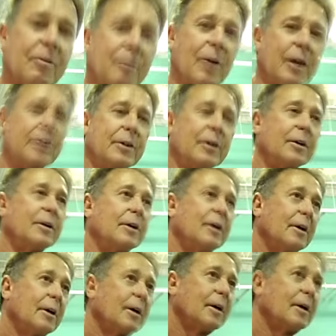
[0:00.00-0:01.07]
Right.
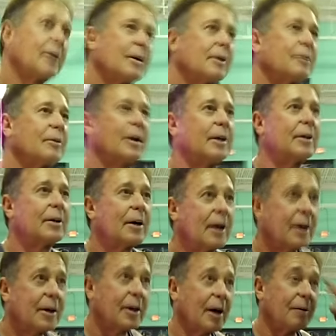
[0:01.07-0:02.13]
A very happy